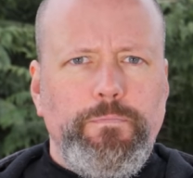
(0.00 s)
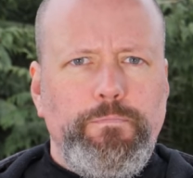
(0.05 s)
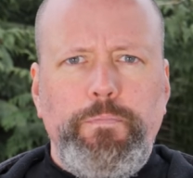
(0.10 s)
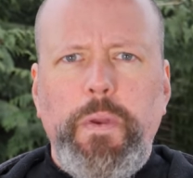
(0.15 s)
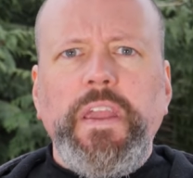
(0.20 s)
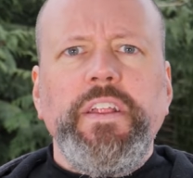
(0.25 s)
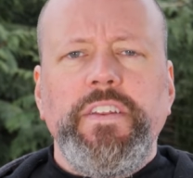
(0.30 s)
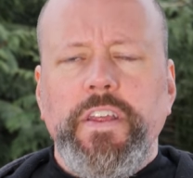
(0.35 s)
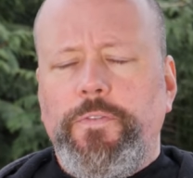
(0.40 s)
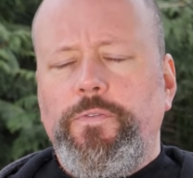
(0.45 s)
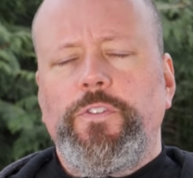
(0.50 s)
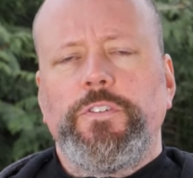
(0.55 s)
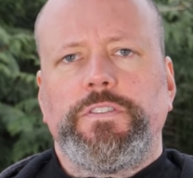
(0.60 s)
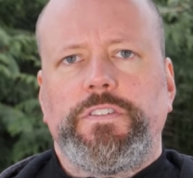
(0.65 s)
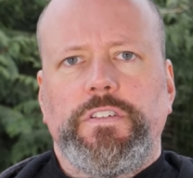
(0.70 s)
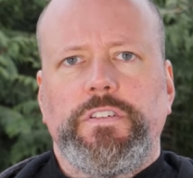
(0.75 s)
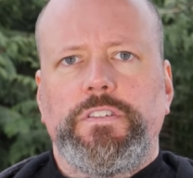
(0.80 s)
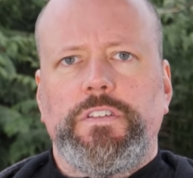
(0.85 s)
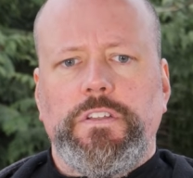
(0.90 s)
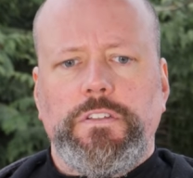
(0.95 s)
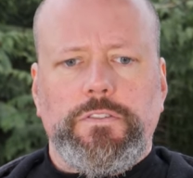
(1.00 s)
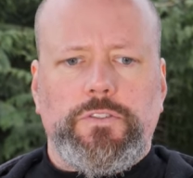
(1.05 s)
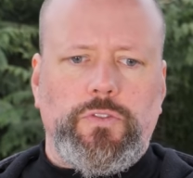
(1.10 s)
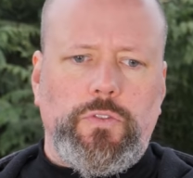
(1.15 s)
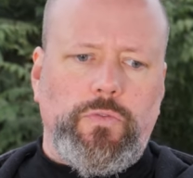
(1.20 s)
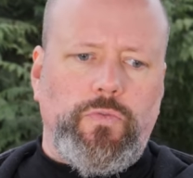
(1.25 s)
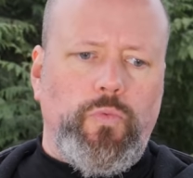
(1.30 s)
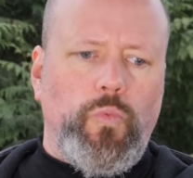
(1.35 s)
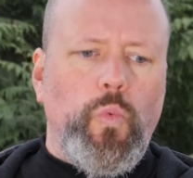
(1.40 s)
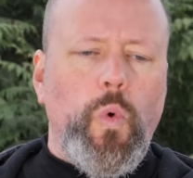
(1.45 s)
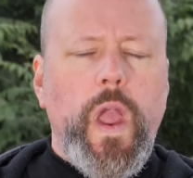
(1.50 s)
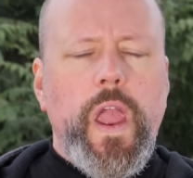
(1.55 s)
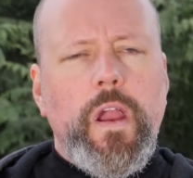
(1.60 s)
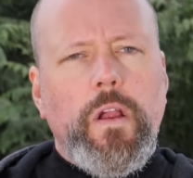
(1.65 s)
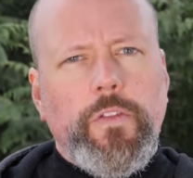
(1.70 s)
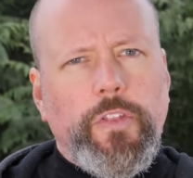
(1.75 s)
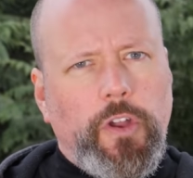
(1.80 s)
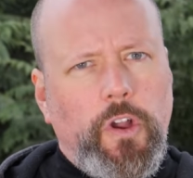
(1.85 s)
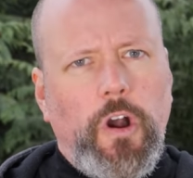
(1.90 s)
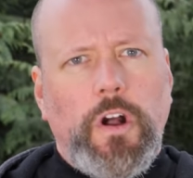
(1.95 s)
big differences in sort of
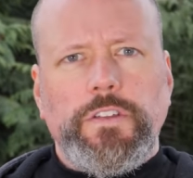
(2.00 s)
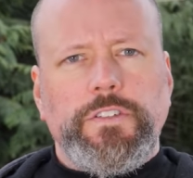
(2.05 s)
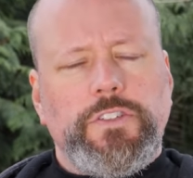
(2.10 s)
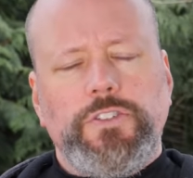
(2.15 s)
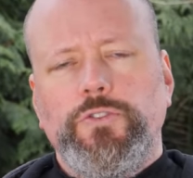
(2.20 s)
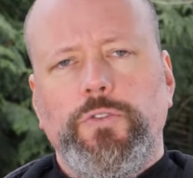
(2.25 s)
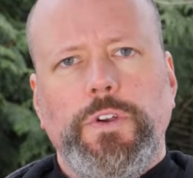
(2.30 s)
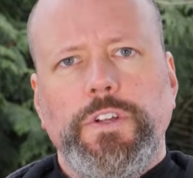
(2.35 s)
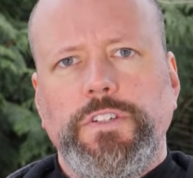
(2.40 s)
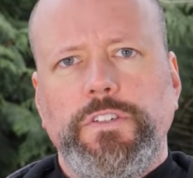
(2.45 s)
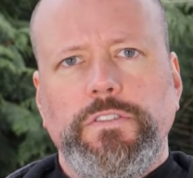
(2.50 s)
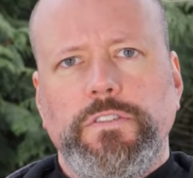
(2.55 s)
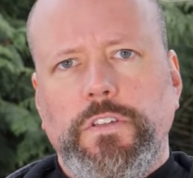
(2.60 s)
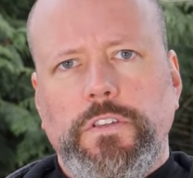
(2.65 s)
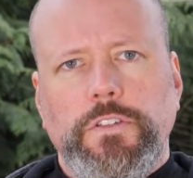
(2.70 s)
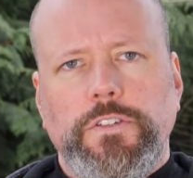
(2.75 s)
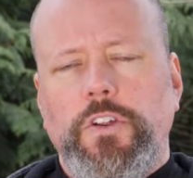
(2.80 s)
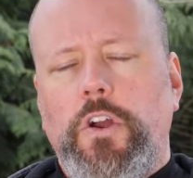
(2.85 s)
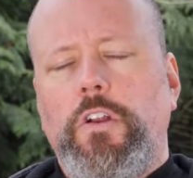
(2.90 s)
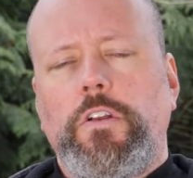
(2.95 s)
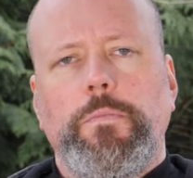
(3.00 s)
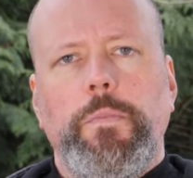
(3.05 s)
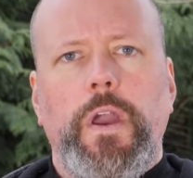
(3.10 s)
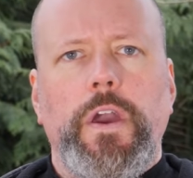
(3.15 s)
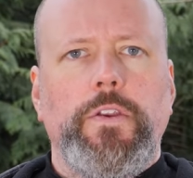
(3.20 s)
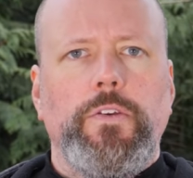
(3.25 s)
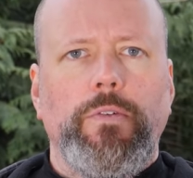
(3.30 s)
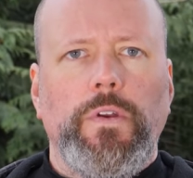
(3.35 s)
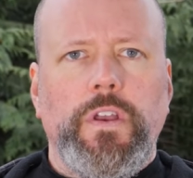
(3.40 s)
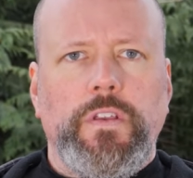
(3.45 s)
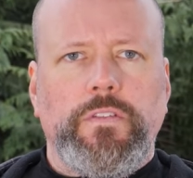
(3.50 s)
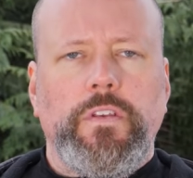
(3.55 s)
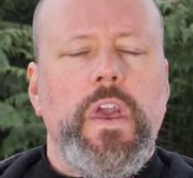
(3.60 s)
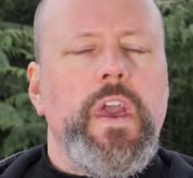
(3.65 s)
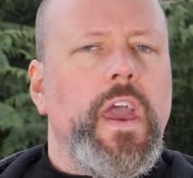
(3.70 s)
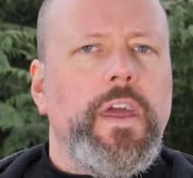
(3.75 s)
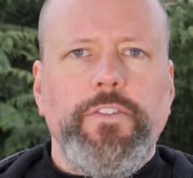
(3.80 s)
where the concentrations of the dark matter is.